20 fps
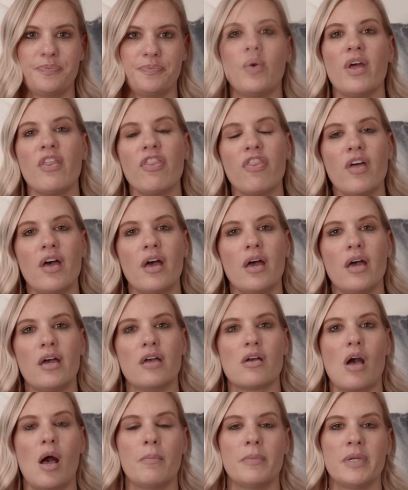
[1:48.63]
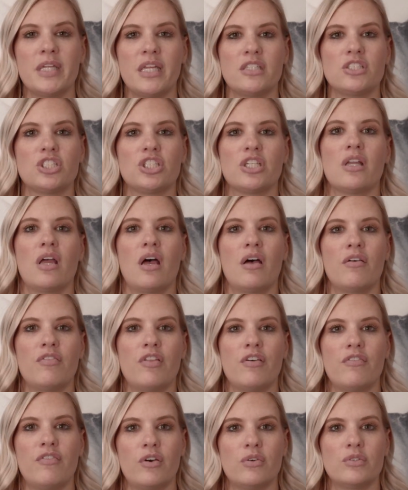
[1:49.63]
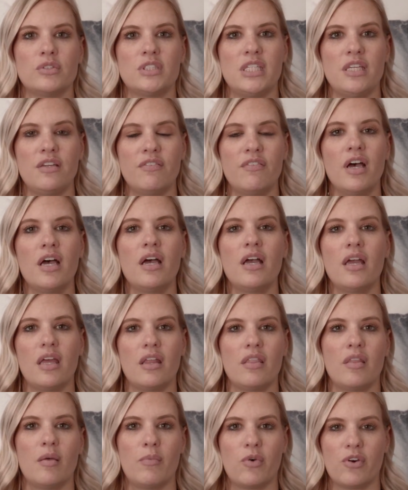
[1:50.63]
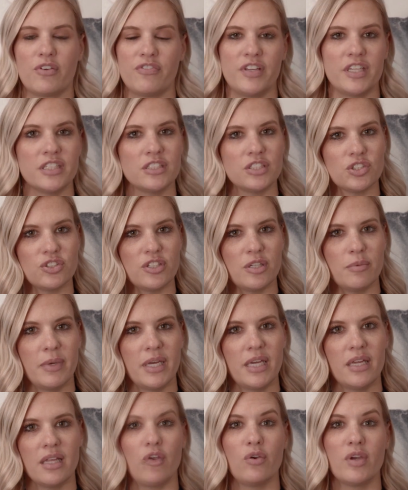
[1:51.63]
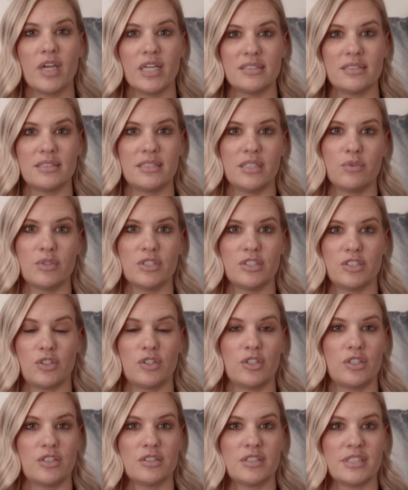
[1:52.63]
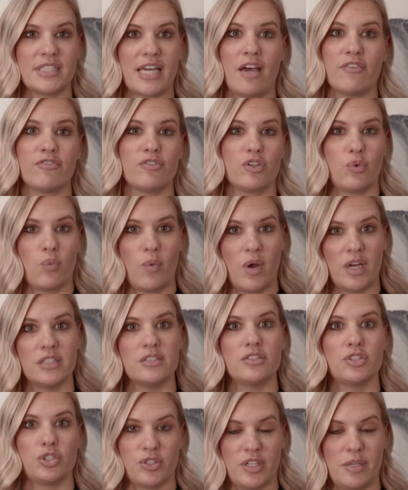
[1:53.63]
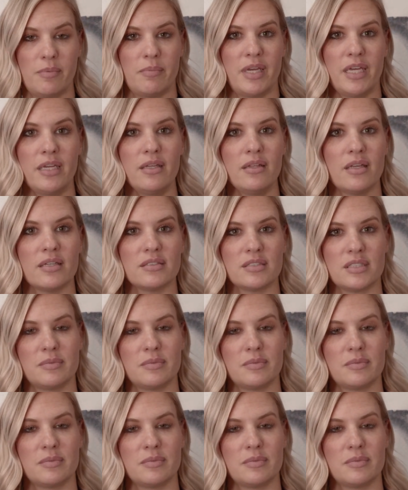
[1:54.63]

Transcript: With the combination of the Votiva and the Morpheus treatment, you can see results after one treatment,